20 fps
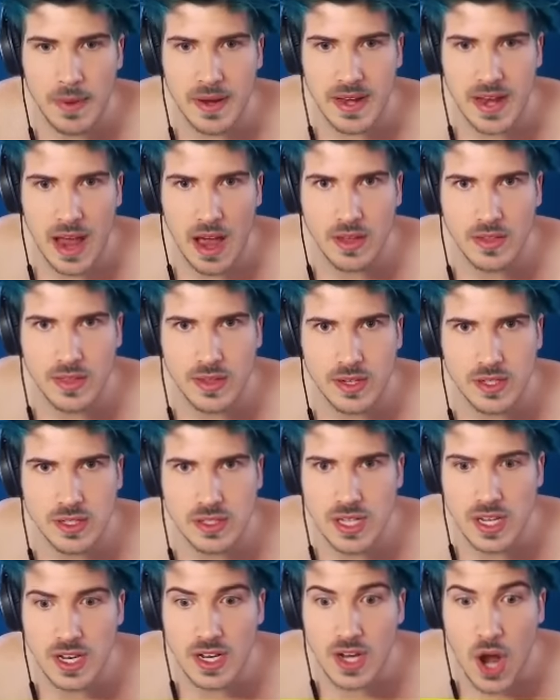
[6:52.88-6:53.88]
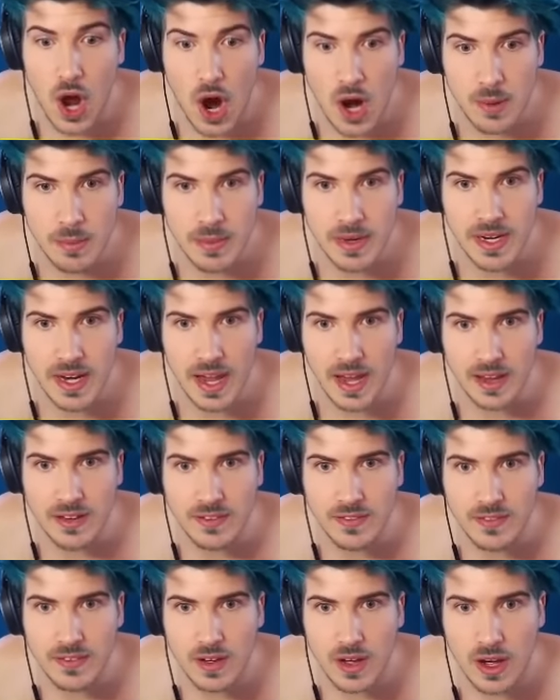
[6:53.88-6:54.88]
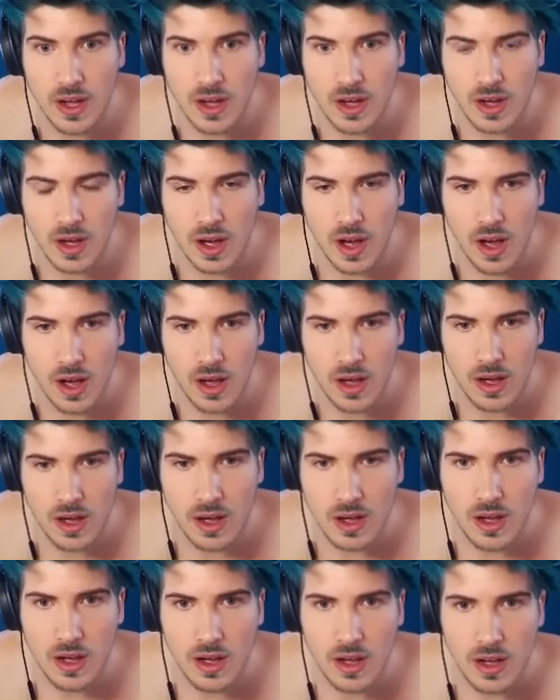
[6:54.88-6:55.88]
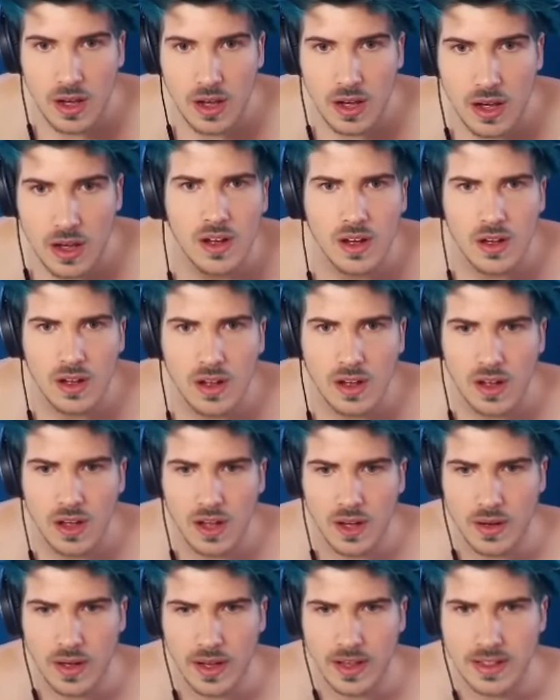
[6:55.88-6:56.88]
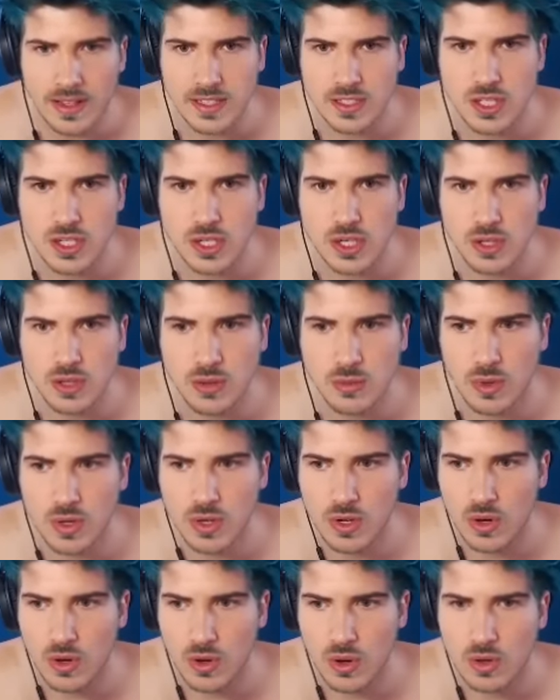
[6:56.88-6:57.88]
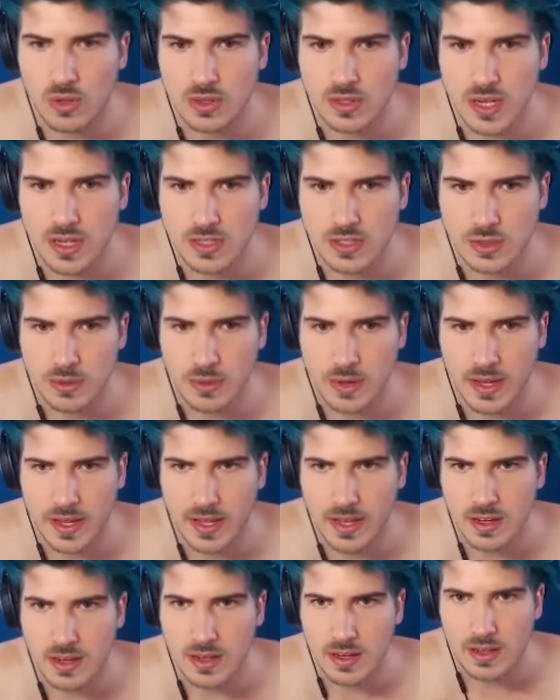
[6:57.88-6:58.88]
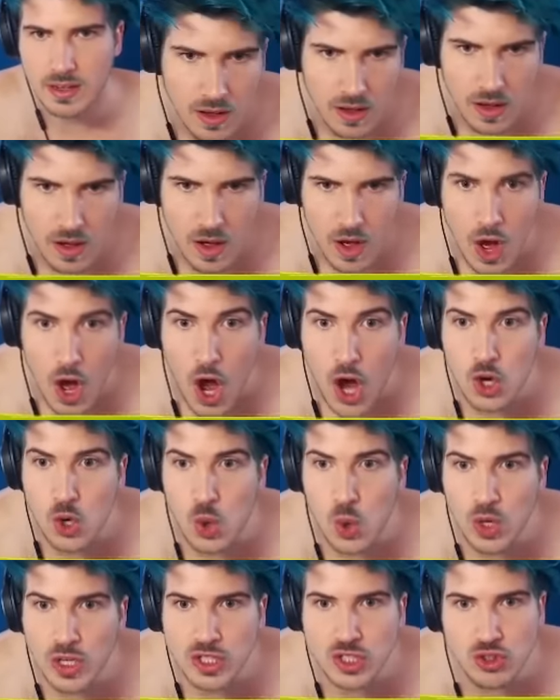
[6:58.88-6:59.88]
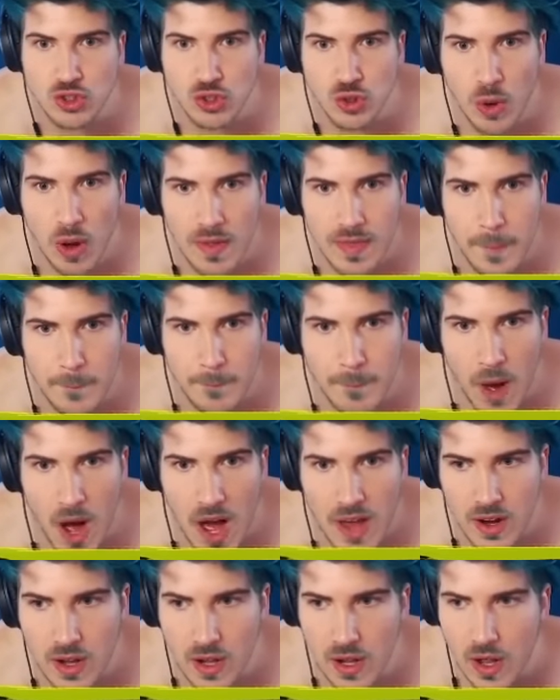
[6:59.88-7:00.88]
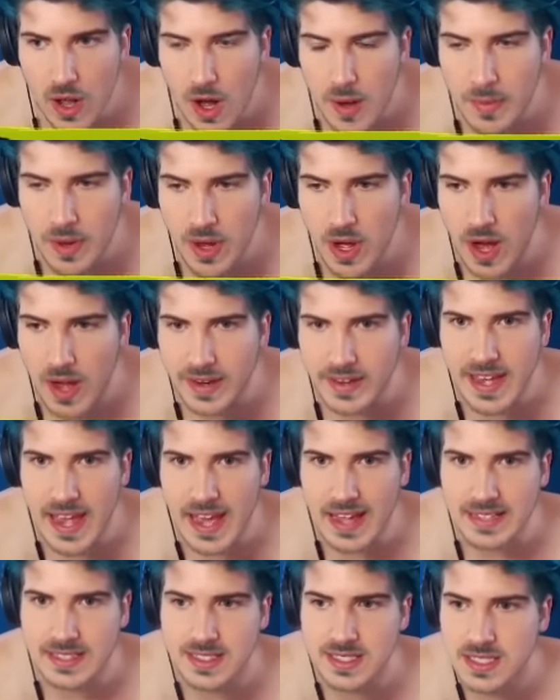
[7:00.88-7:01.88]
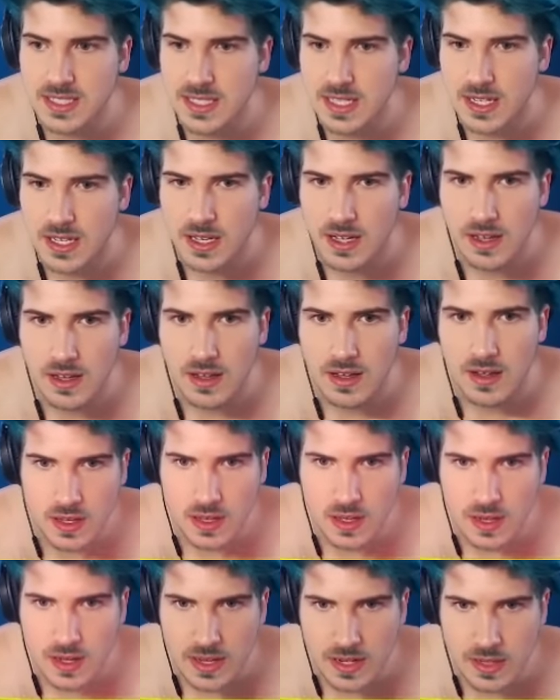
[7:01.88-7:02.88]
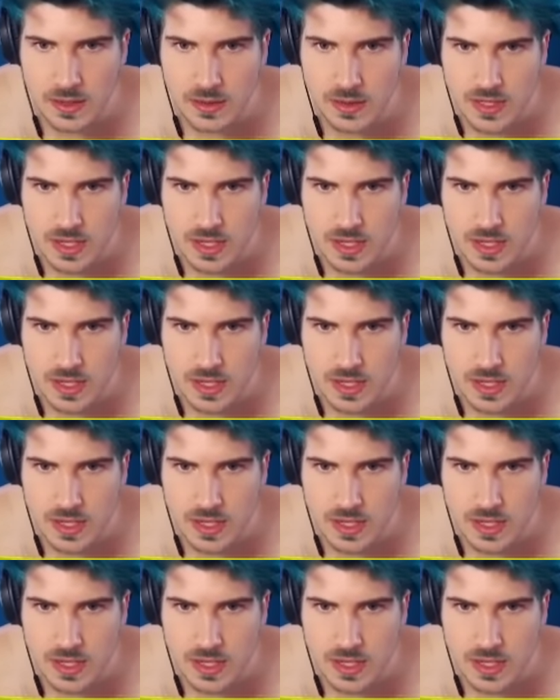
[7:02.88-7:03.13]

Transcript: but now there's an army knife. Oh. Okay, let's we'll hold on to it. A corkscrew on the bottle. Oh my god, yes. Can I